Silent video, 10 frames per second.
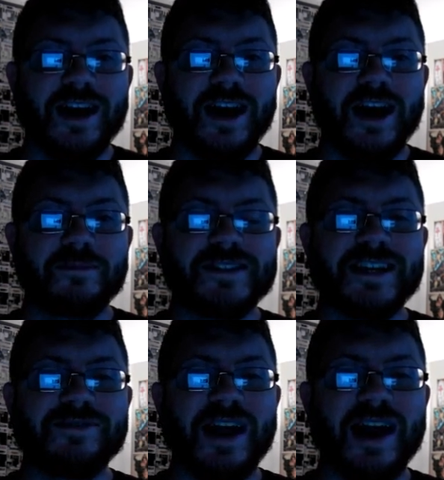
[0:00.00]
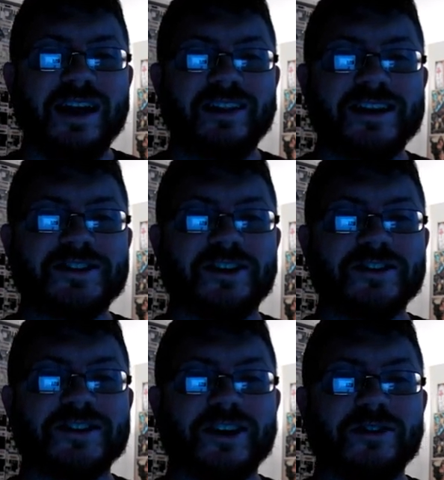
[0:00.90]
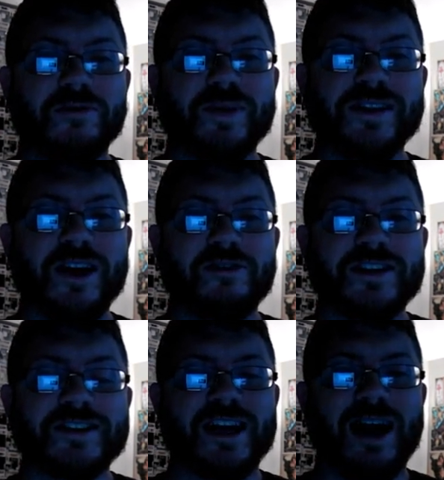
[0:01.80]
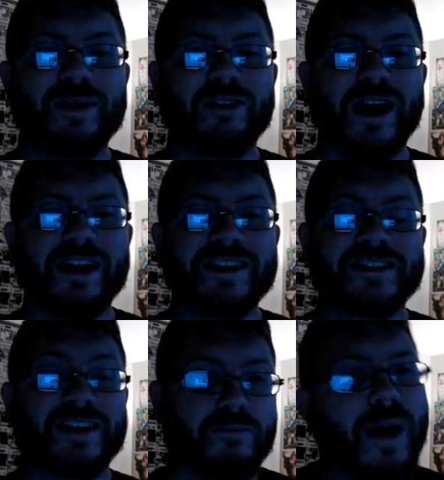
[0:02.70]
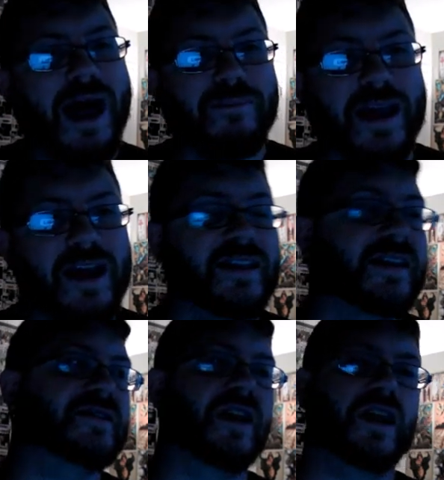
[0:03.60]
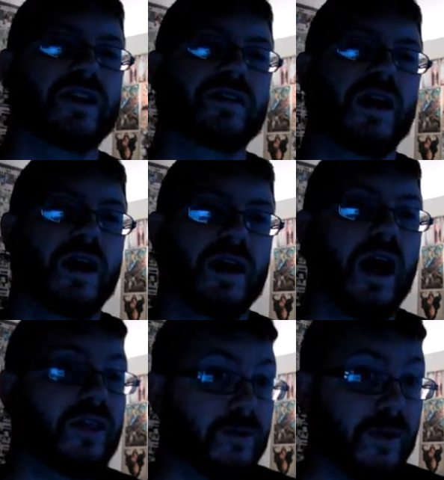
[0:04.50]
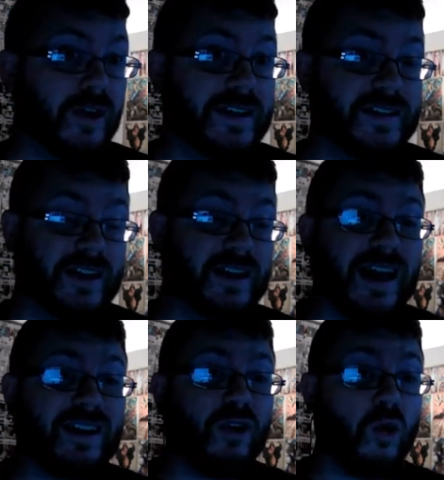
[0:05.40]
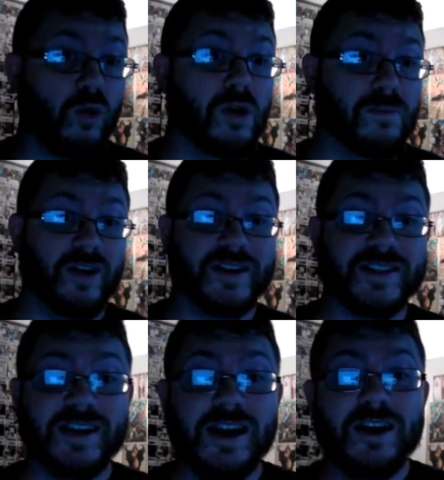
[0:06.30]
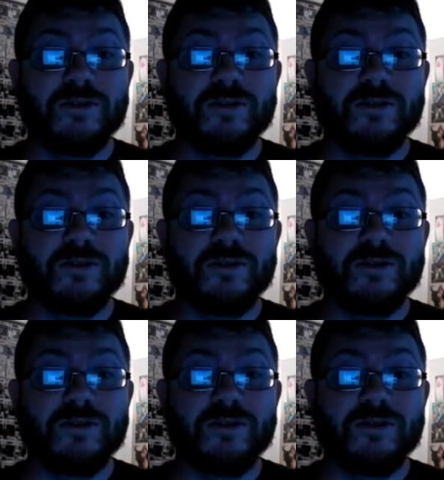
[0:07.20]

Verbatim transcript: Um, Steve Nile is also been known as a comic writer. He's done Batman. He's done uh, other book. He's done a lot of horror books.